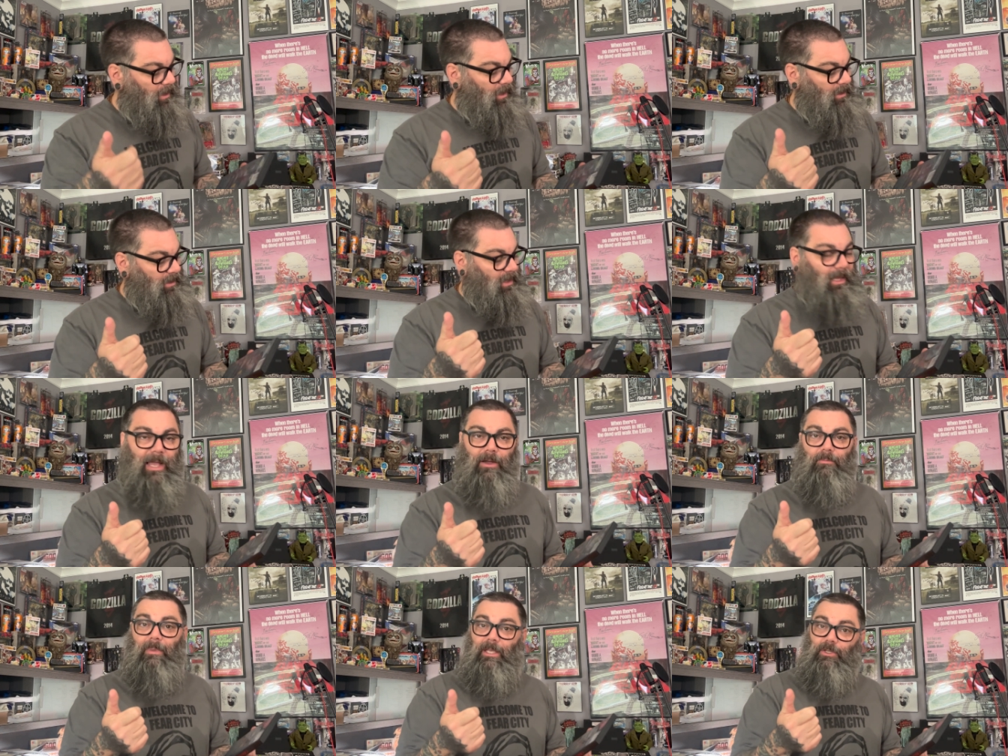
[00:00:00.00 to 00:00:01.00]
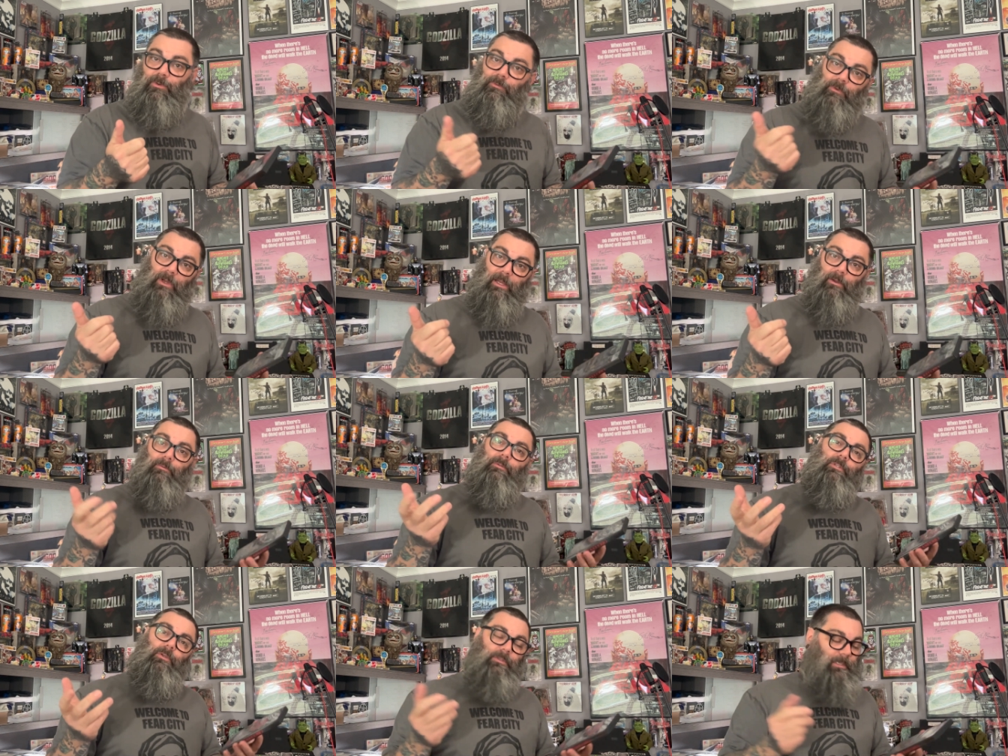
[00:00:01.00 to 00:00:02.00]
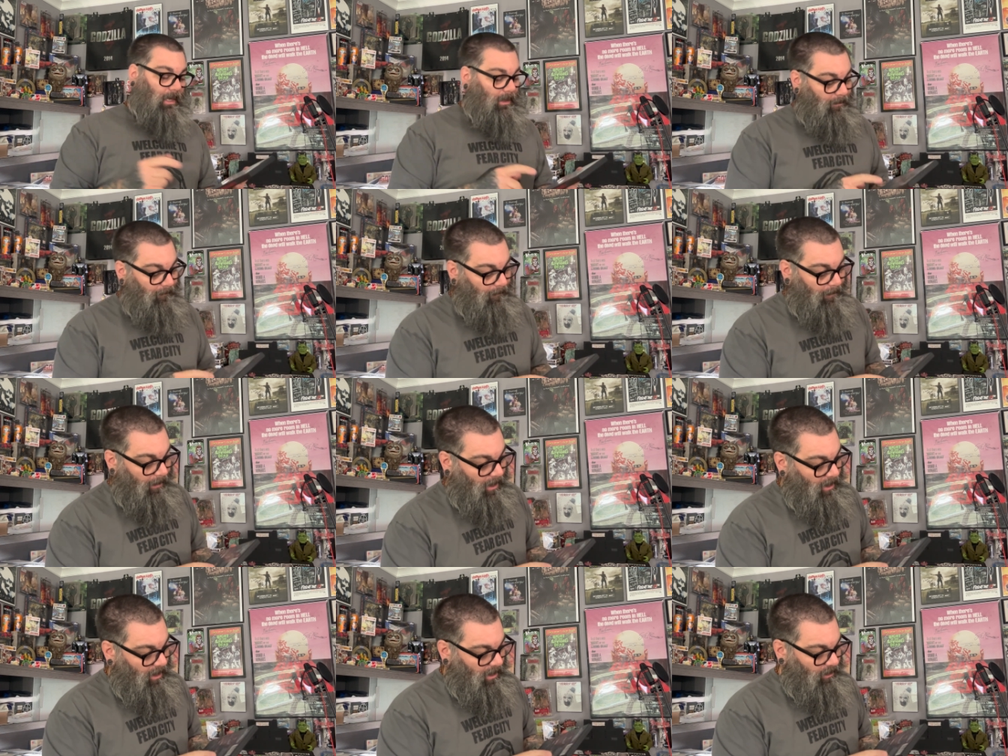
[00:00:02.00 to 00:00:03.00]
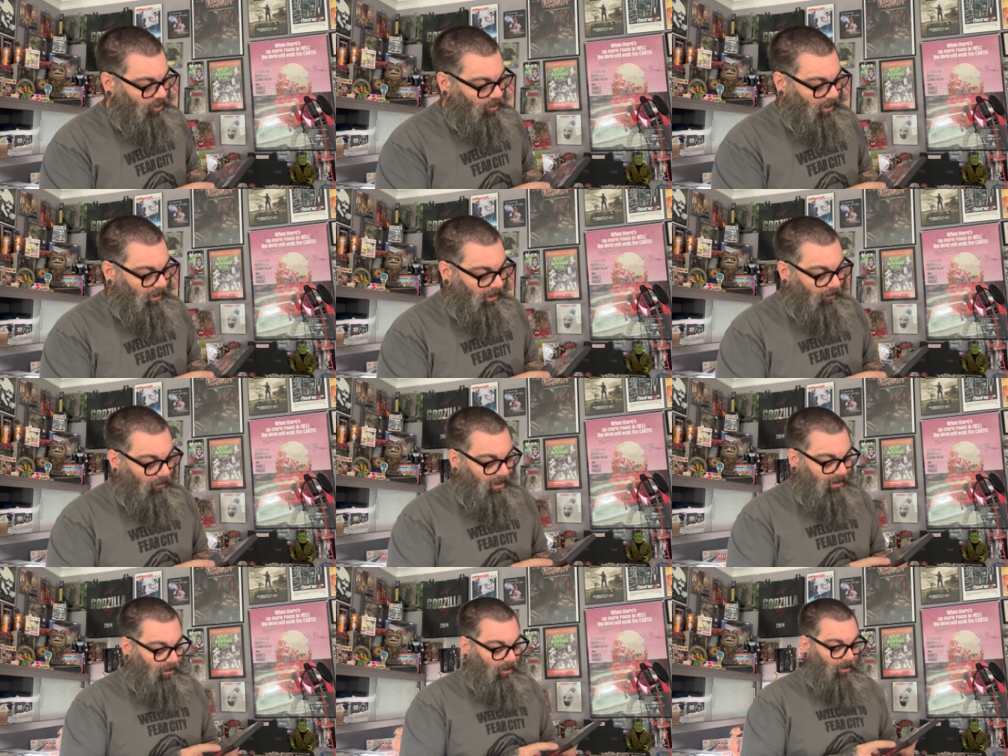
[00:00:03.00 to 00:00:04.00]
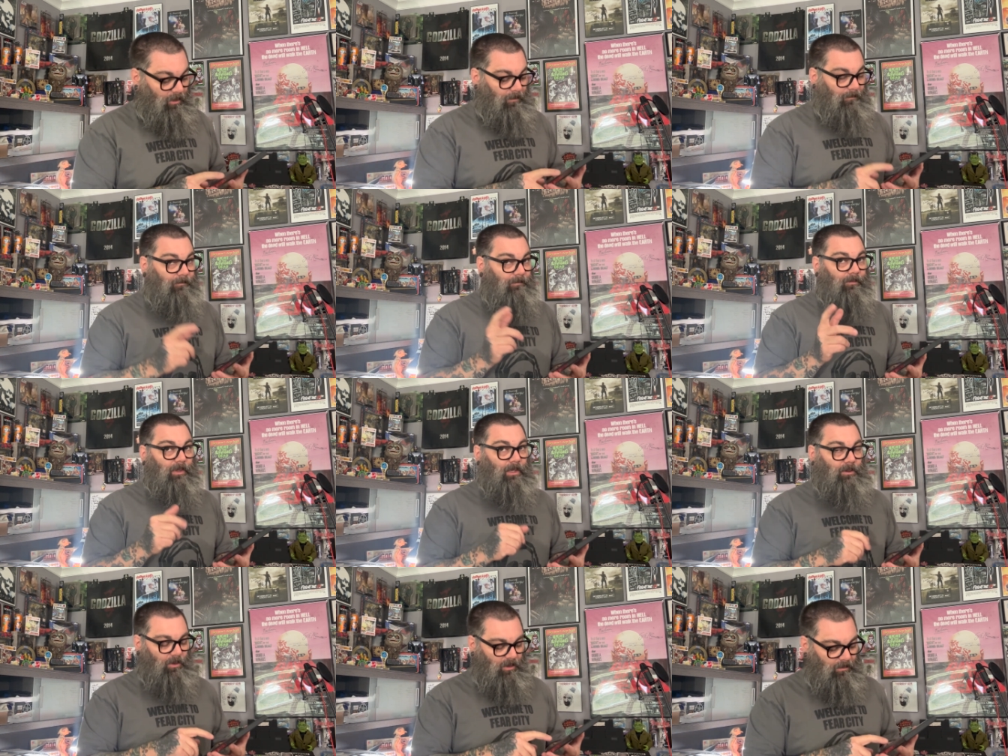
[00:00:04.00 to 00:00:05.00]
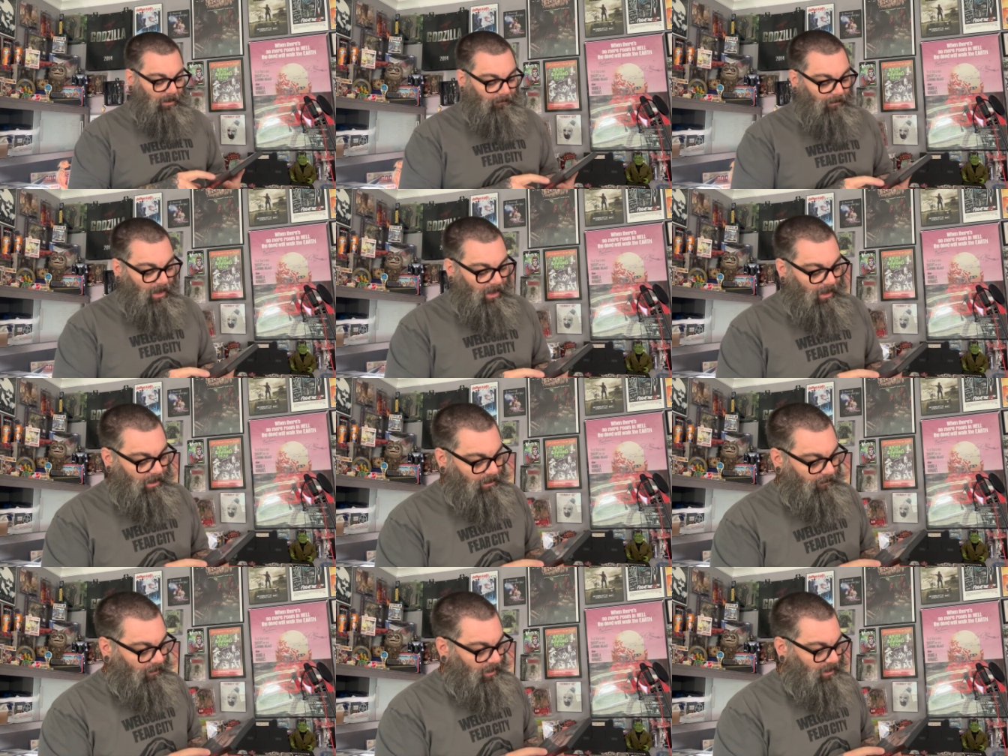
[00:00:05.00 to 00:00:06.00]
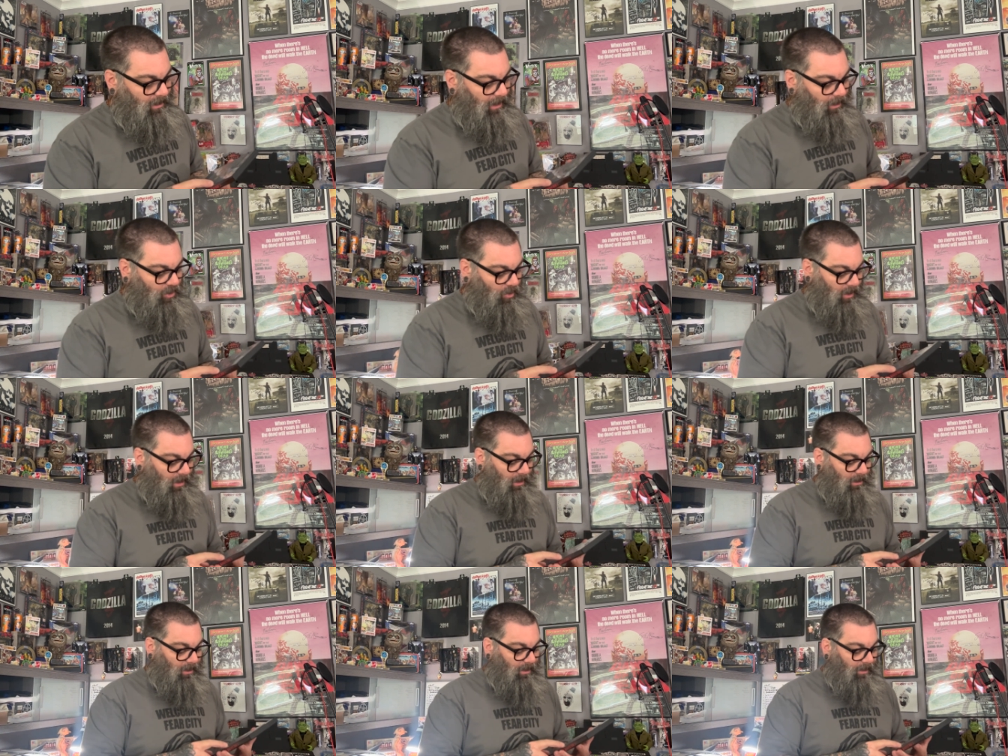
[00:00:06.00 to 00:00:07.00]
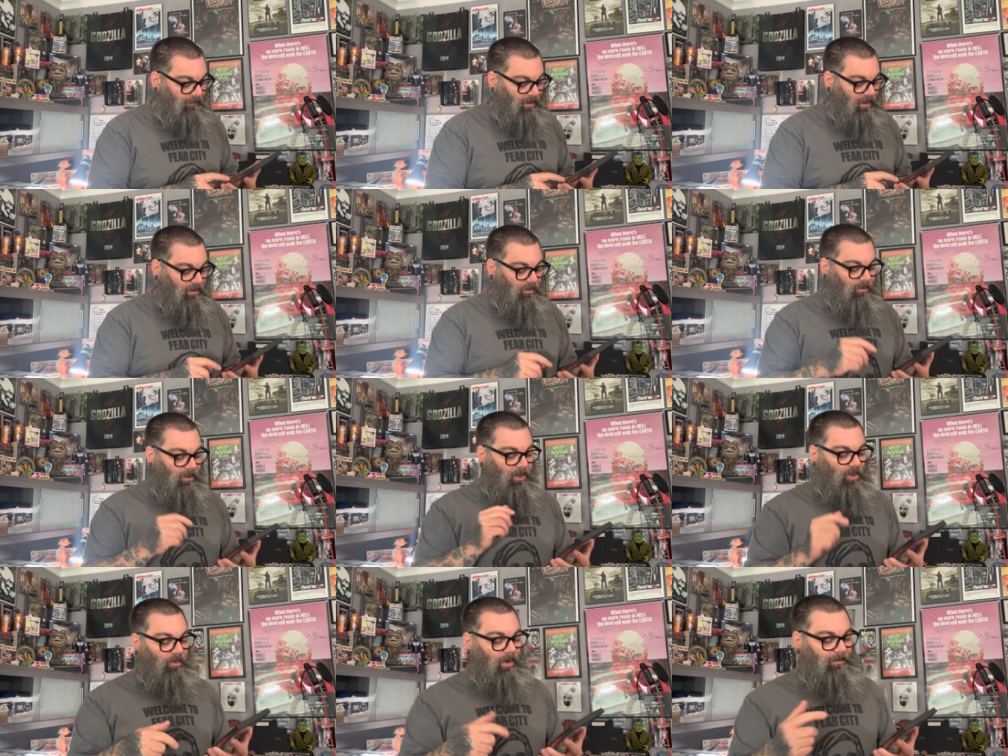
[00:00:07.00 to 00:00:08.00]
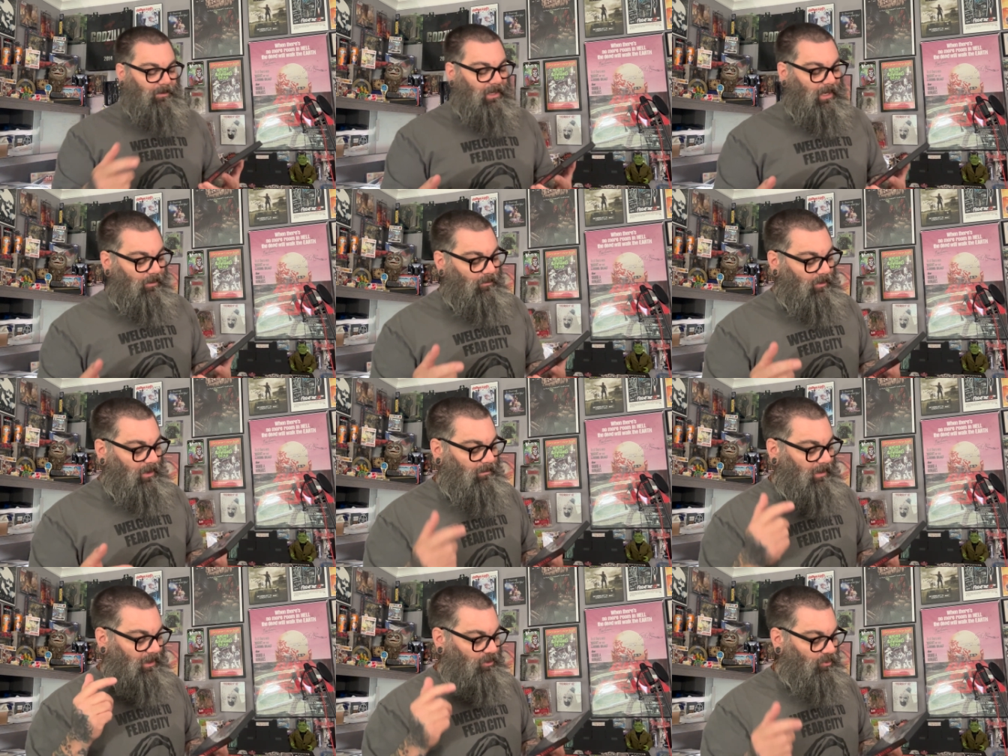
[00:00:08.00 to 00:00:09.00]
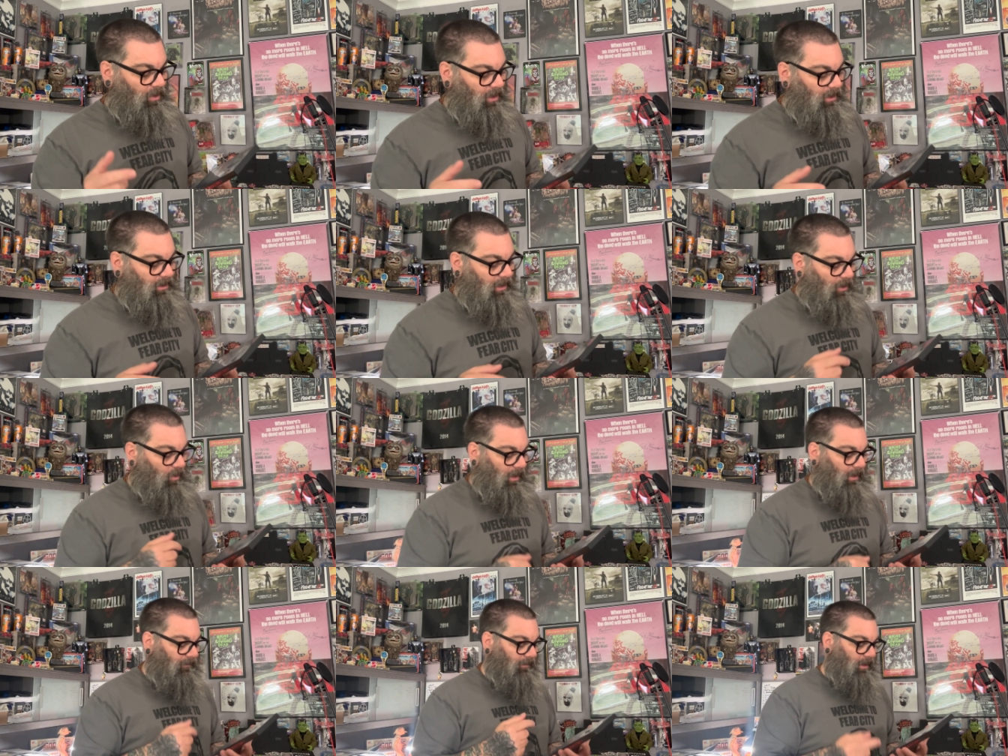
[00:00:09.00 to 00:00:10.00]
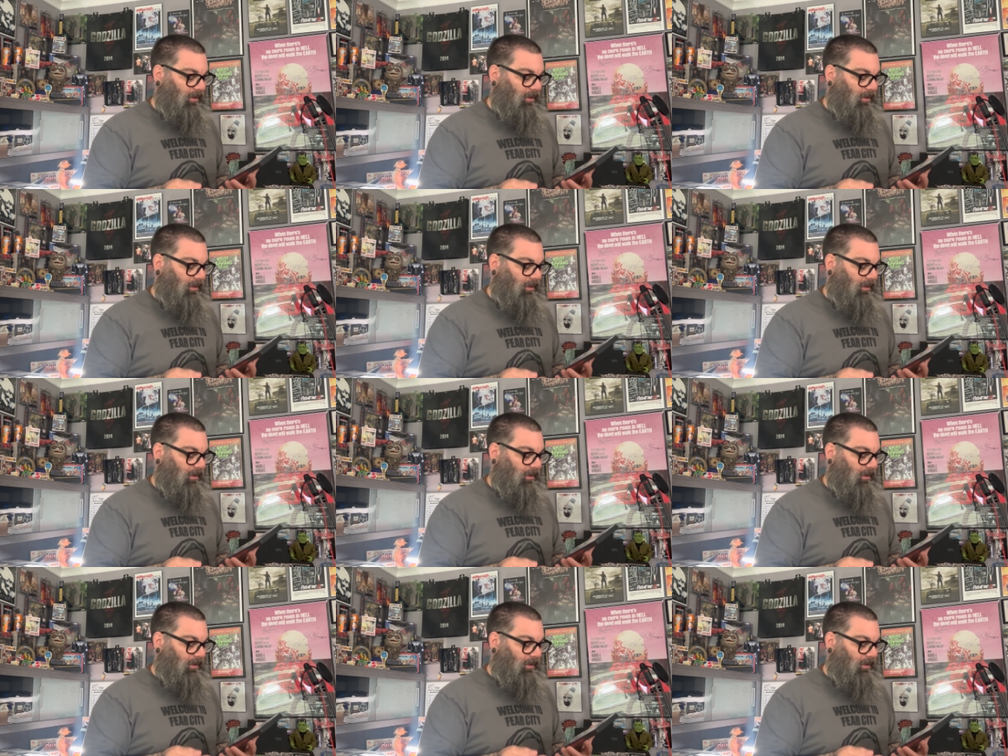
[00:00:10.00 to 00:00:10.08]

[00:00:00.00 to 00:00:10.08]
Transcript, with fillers: This clown makes you frown. So sad. A struggling wrestler, yeah, you heard me, and his friends take a shortcut to the event through a corrupt town run by drugs. They quickly find